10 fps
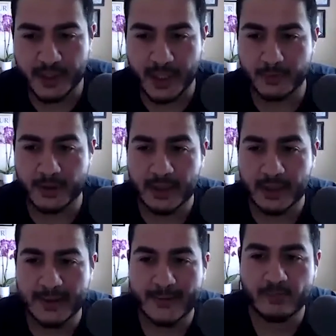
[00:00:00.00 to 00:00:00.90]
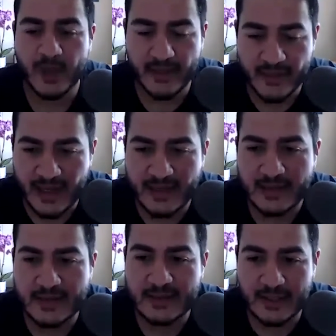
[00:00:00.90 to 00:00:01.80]
job, and
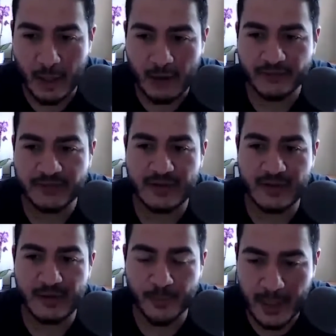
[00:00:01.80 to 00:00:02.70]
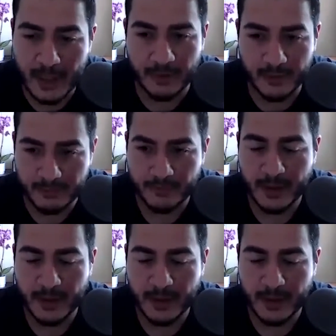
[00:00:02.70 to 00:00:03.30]
then solves the problem